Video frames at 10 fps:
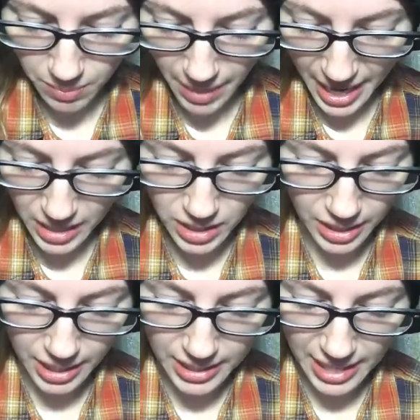and match,
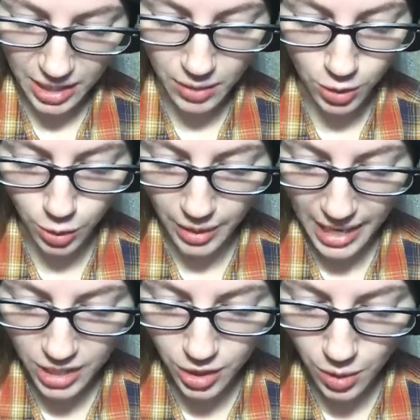like I say, you can
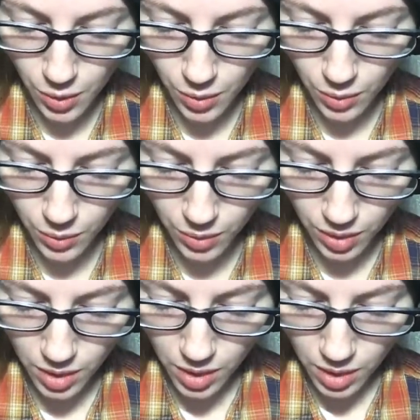create your own
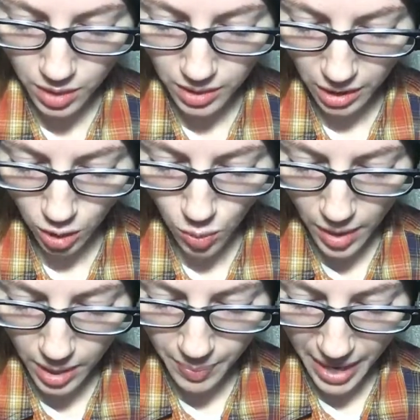little
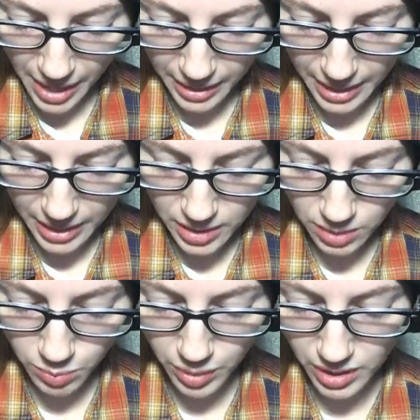quad palette.
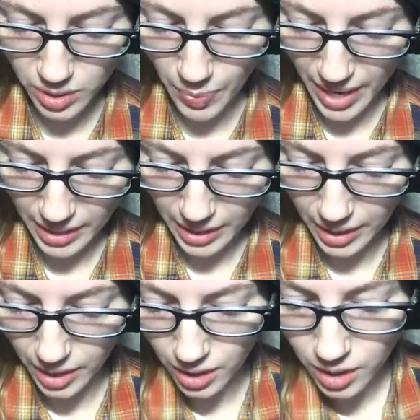Put this back in
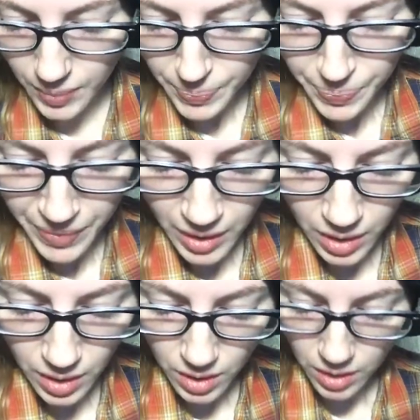here.
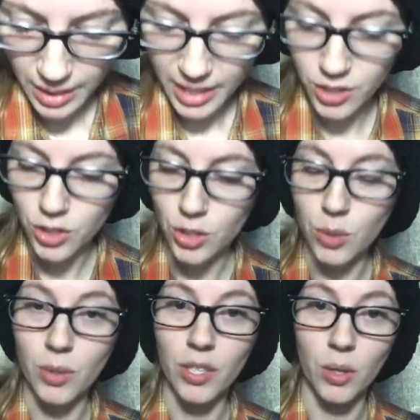That is
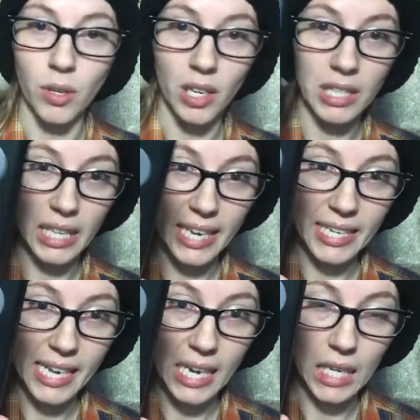to your
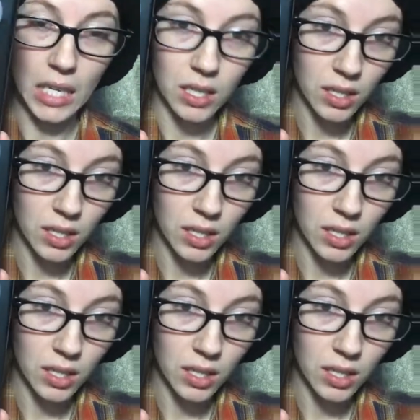liking,